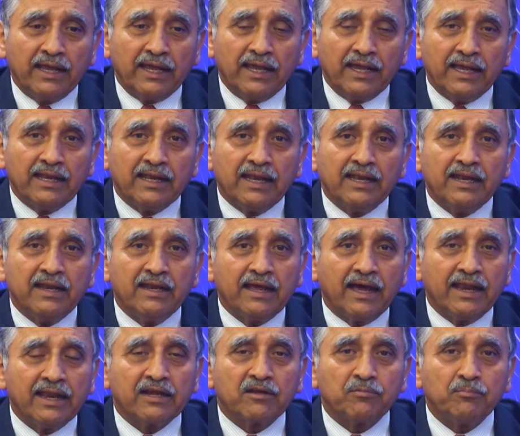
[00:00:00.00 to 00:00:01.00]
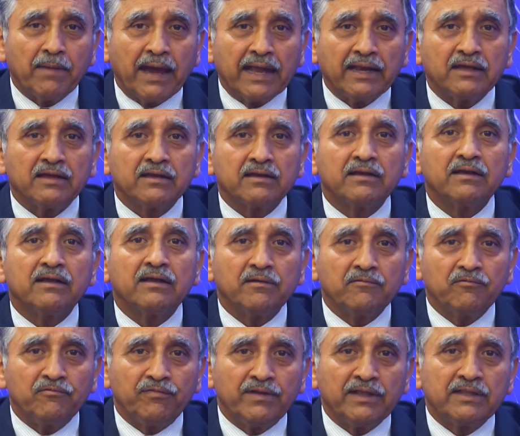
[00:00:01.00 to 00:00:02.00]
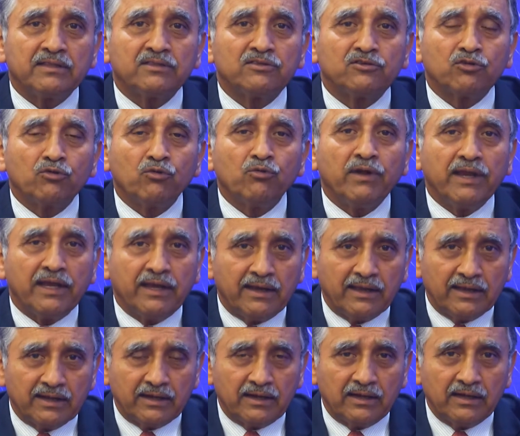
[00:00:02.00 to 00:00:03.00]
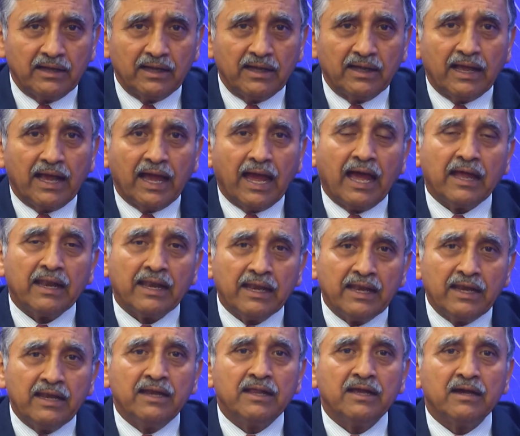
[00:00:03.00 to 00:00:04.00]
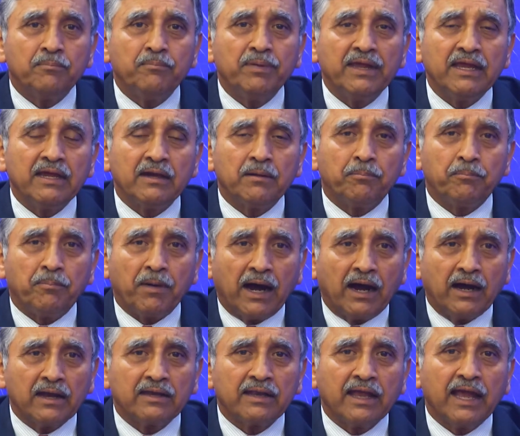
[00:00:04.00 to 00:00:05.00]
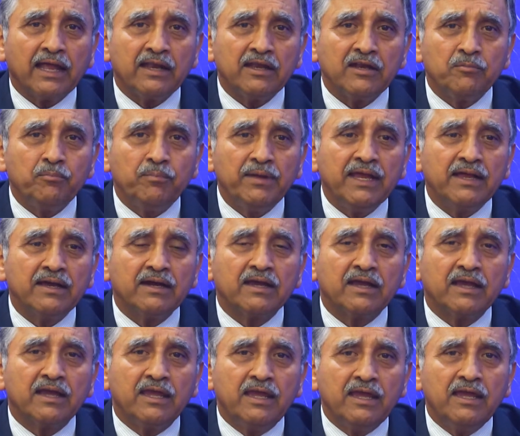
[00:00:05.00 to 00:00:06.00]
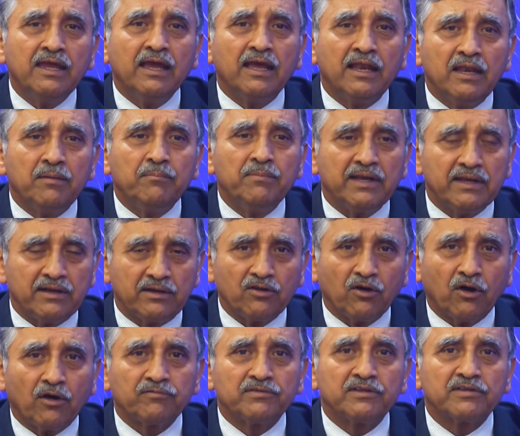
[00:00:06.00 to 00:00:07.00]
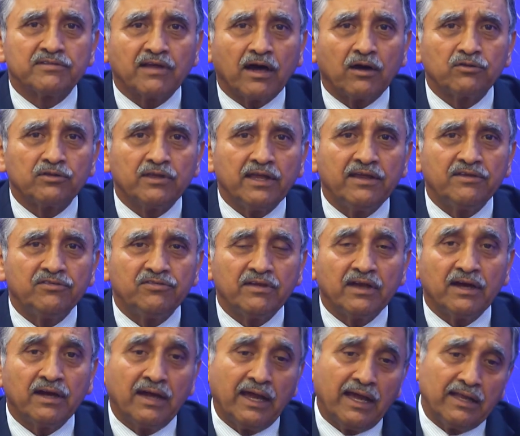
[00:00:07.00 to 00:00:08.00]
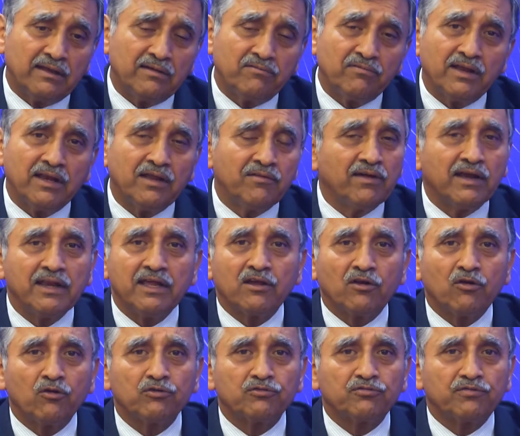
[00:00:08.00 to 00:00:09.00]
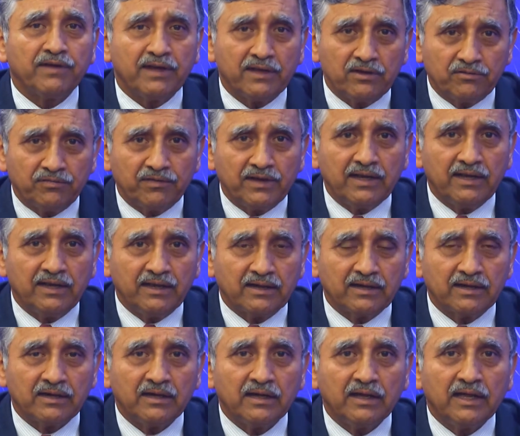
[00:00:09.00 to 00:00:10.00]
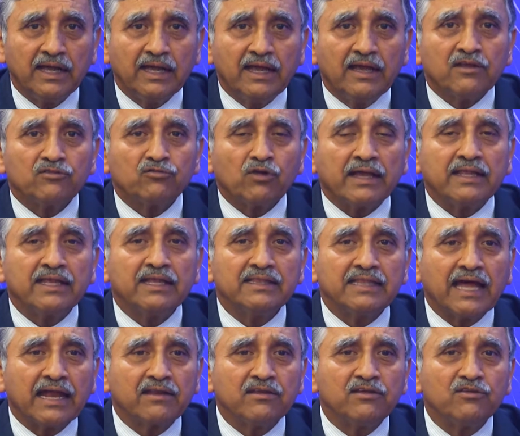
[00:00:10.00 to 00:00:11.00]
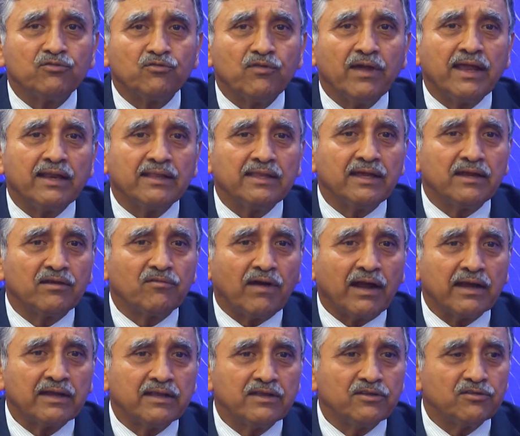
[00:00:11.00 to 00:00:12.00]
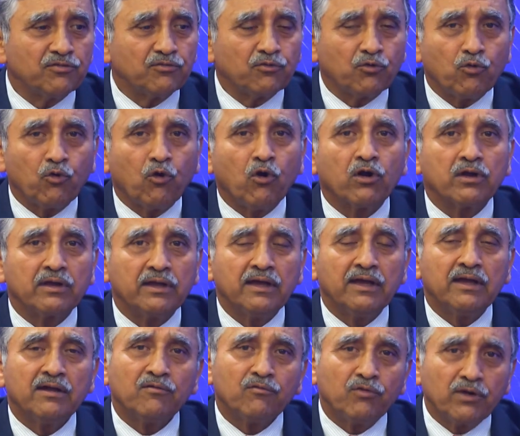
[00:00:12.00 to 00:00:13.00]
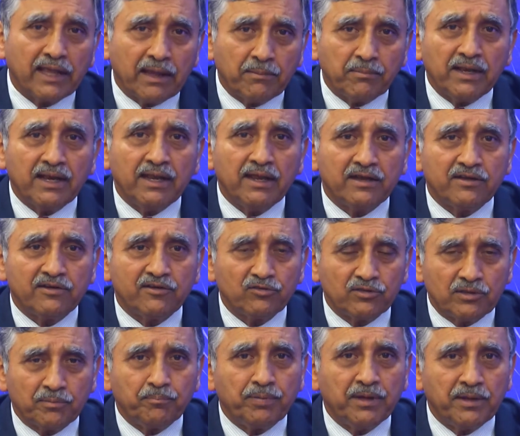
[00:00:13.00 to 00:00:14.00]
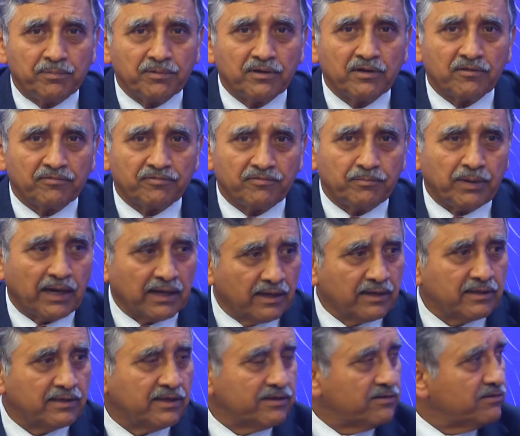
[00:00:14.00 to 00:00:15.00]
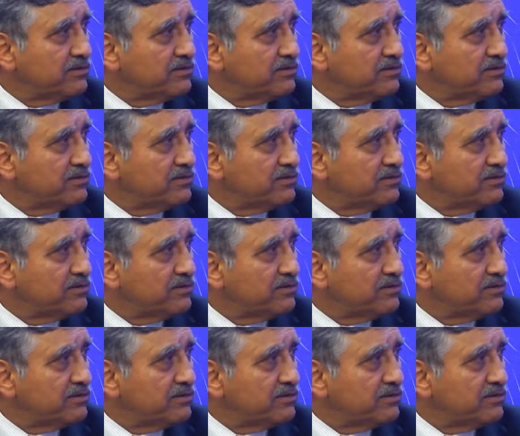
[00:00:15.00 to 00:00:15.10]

in an indirect manner through India, and India being a part and it being a key element of the South Asia and a very, very close friend of India. So I think that is where the advantage of Quad would emanate to the people of Bangladesh.